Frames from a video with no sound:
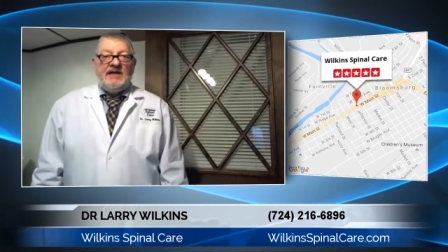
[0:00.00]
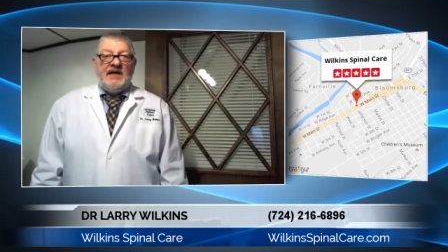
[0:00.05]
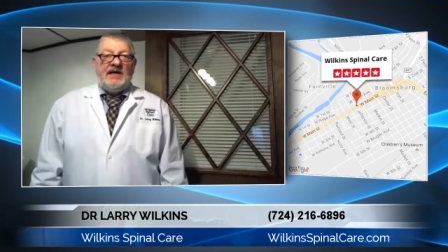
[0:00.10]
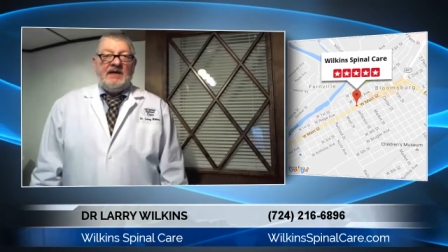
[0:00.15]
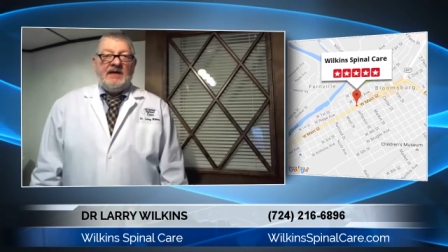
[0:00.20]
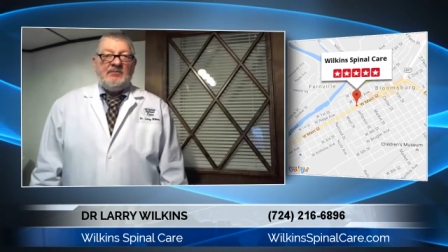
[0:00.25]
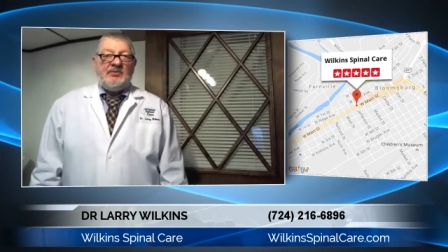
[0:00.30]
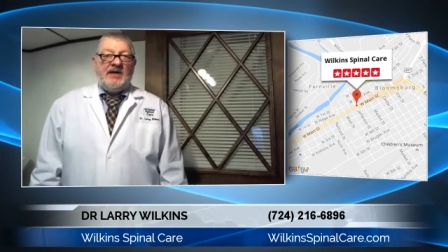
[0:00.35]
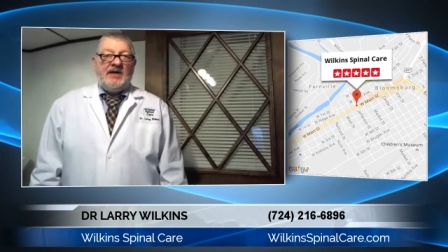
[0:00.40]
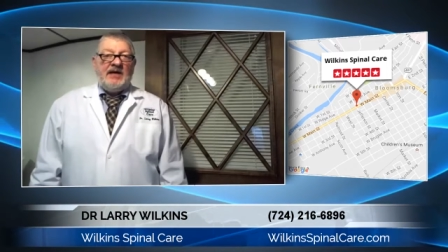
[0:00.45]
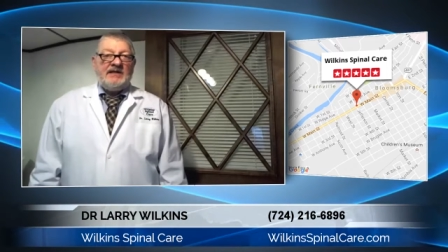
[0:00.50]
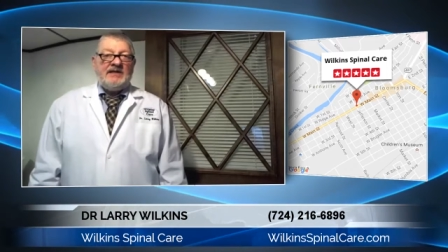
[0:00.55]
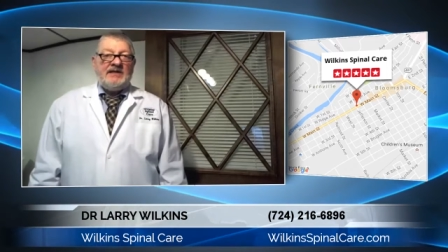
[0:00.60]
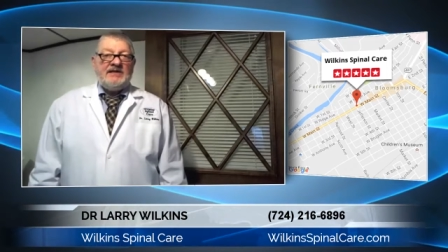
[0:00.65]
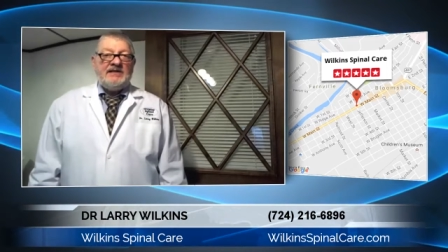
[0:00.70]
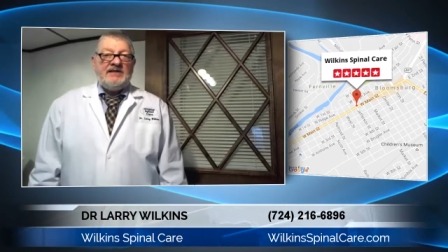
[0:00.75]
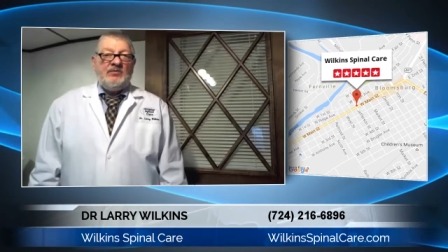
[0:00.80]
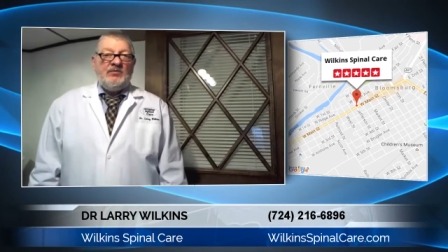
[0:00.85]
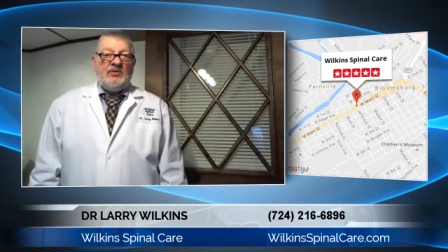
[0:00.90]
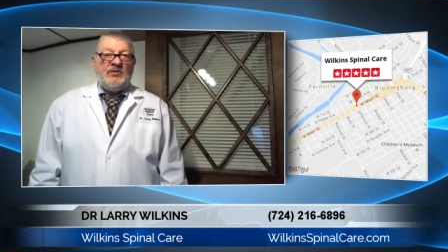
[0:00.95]
and I
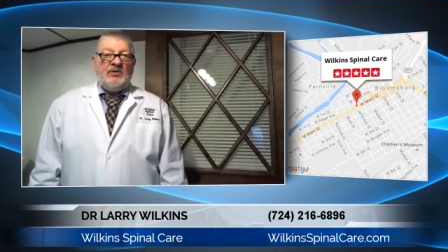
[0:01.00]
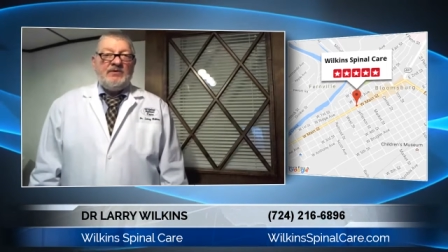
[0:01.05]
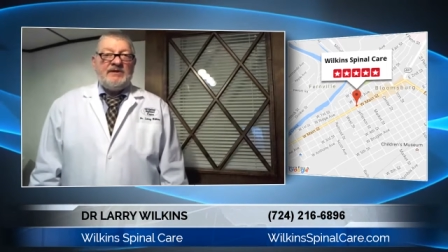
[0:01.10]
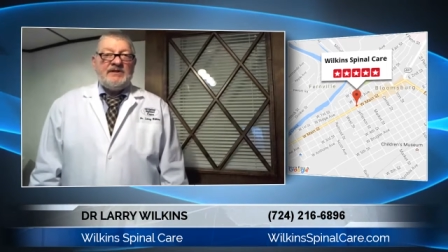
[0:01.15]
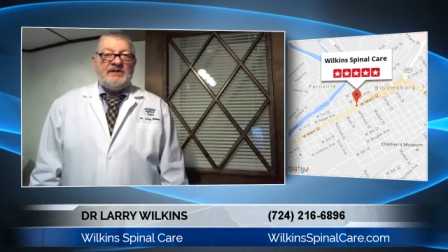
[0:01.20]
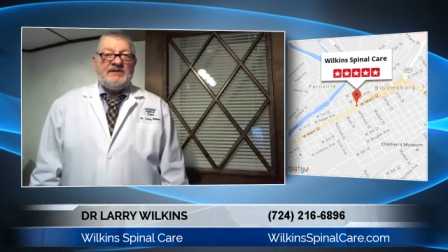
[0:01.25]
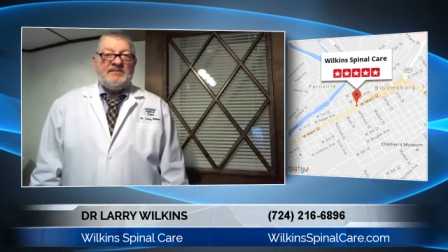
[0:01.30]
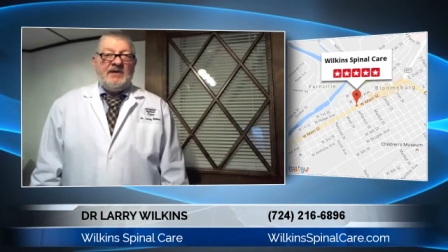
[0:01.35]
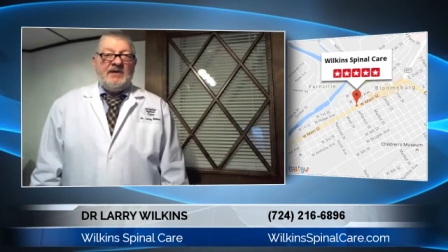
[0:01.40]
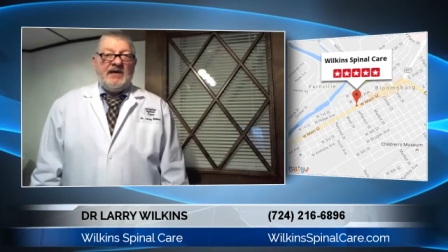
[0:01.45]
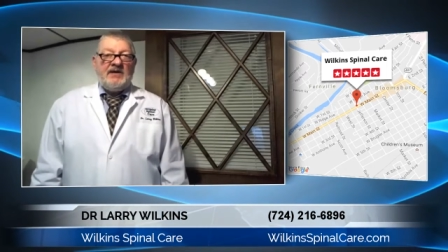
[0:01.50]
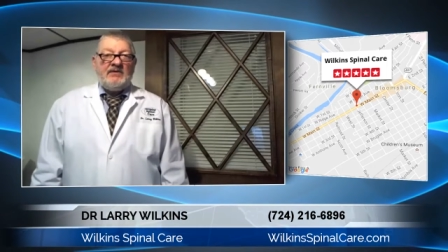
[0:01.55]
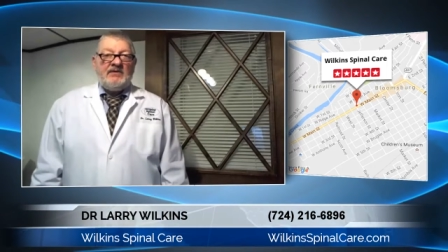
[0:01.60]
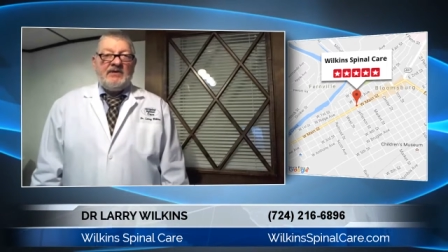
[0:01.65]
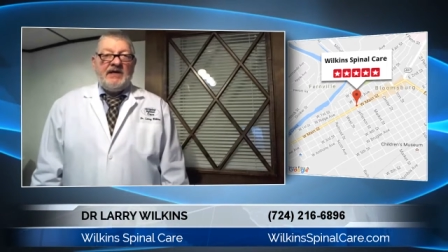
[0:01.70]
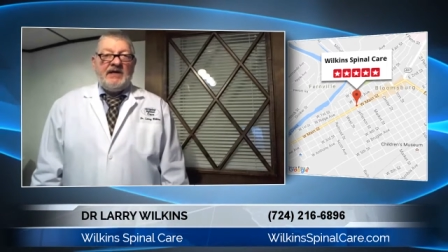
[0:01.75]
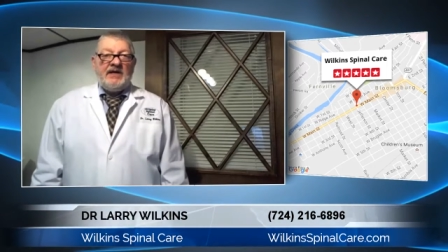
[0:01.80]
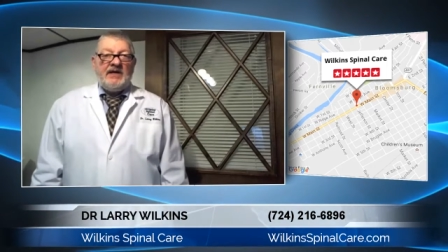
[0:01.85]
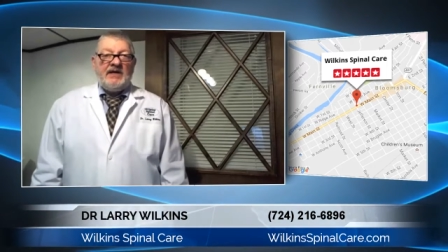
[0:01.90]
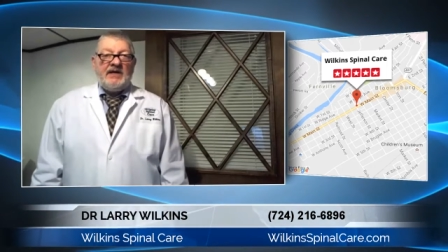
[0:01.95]
practice at Wilkins Spinal
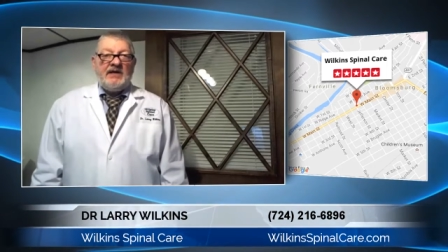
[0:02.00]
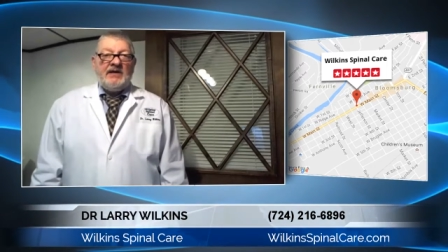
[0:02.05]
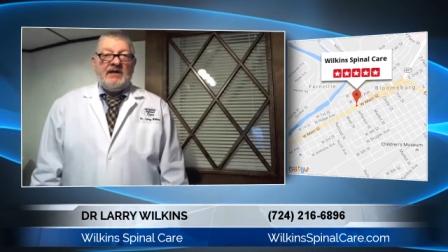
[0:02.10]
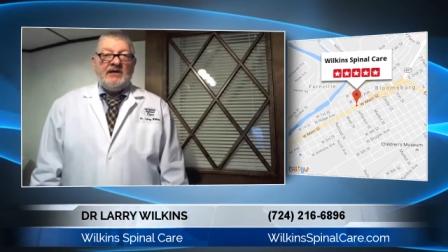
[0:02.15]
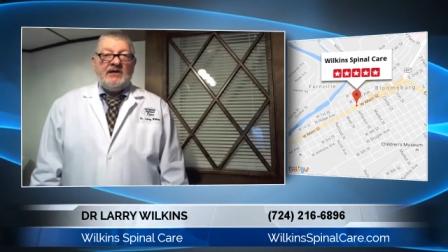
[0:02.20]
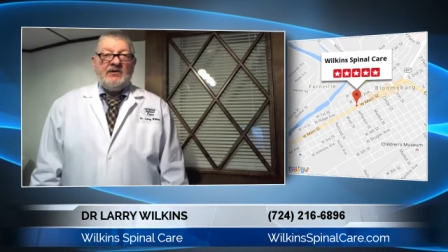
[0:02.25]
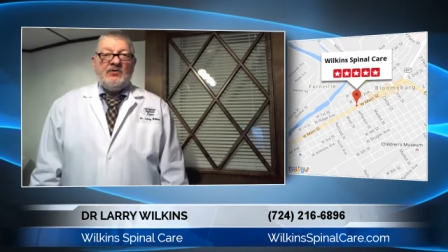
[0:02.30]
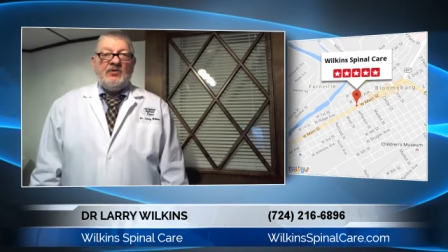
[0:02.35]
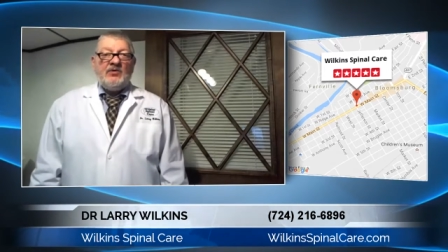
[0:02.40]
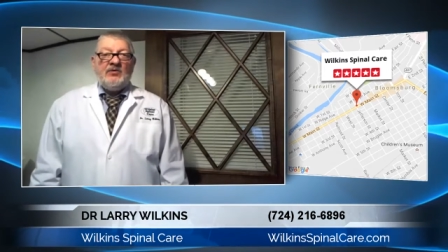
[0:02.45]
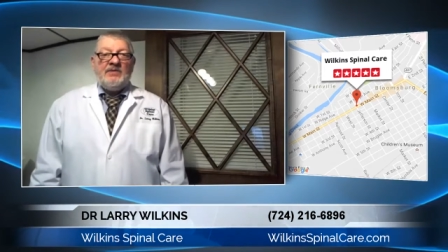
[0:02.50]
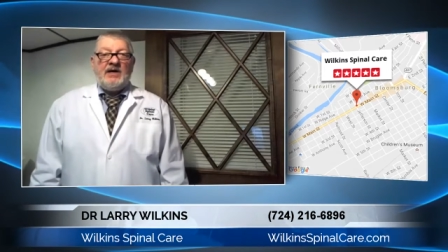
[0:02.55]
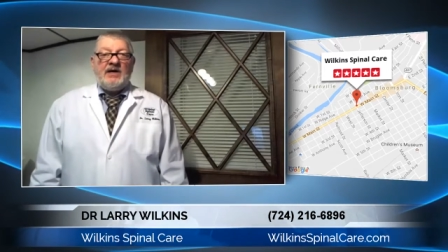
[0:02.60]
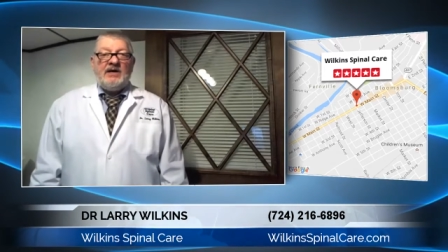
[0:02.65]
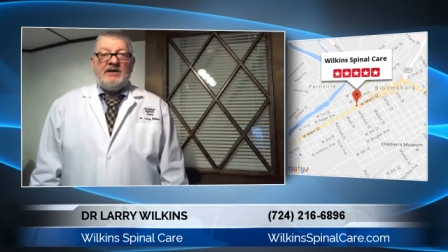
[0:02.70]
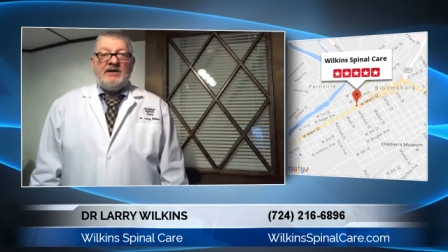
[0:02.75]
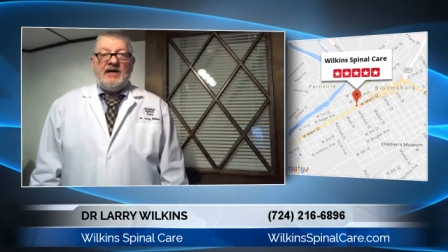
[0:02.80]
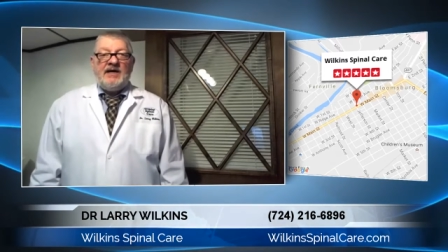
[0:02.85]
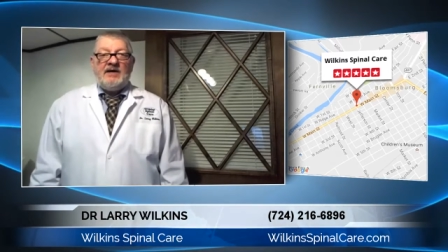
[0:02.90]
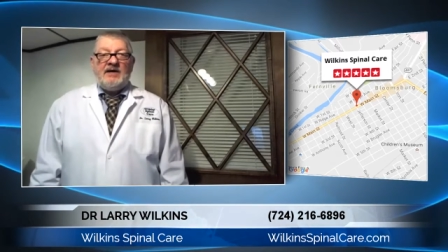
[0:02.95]
Care and Wilmot
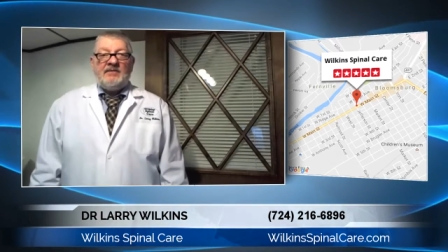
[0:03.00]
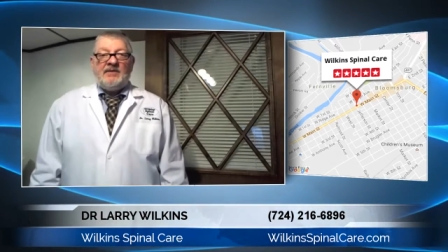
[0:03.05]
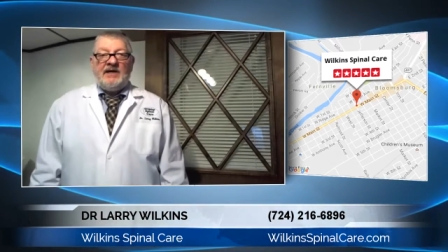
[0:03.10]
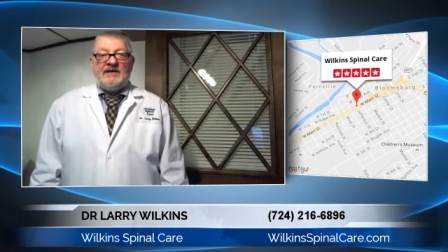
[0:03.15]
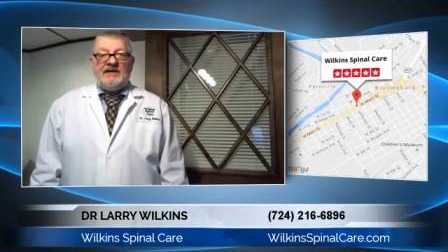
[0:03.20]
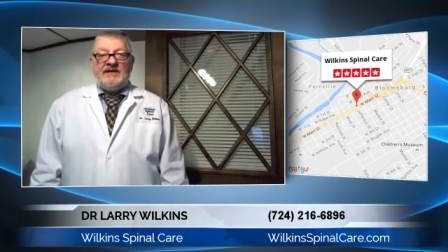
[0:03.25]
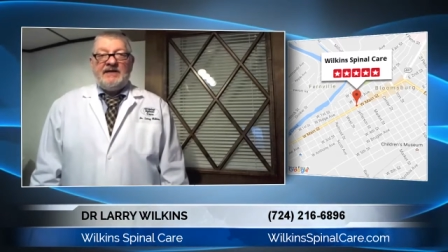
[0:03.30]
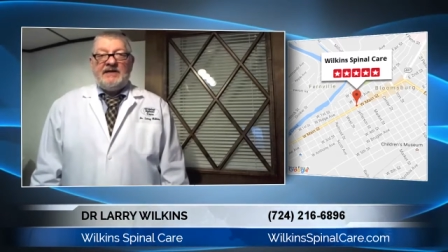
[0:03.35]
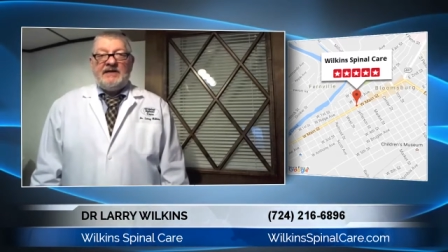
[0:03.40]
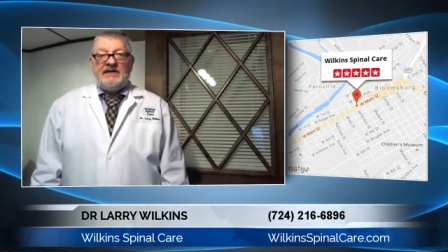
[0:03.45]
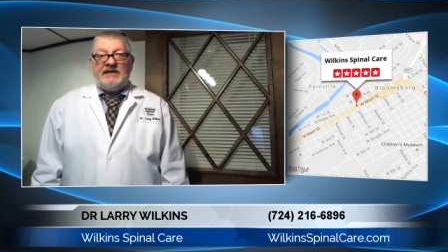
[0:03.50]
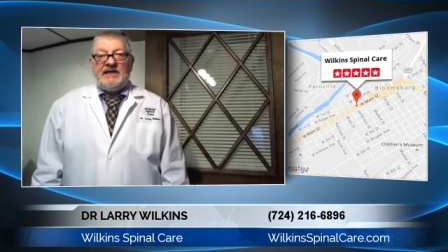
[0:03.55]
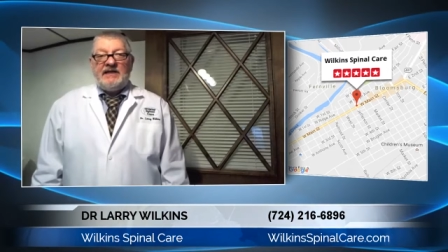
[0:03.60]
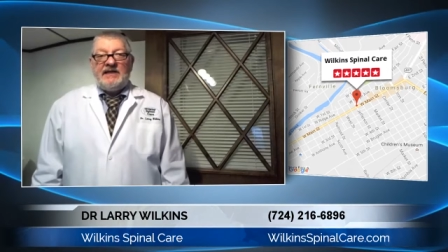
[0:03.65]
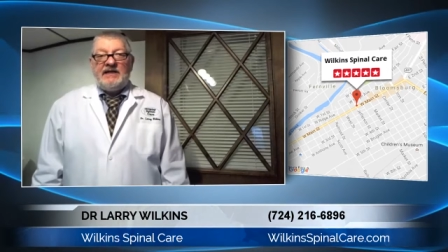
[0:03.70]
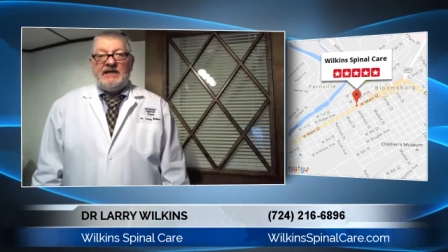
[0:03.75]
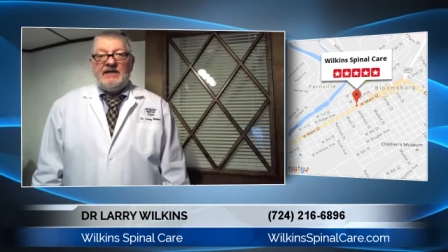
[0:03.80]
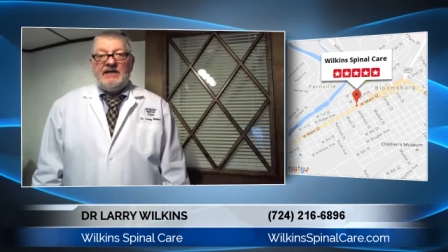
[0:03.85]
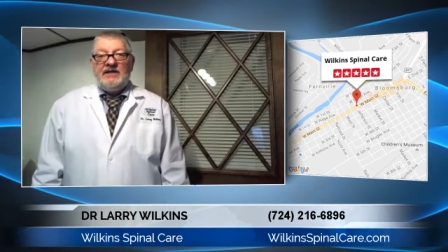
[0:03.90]
Mountain Chiropractic Clinic.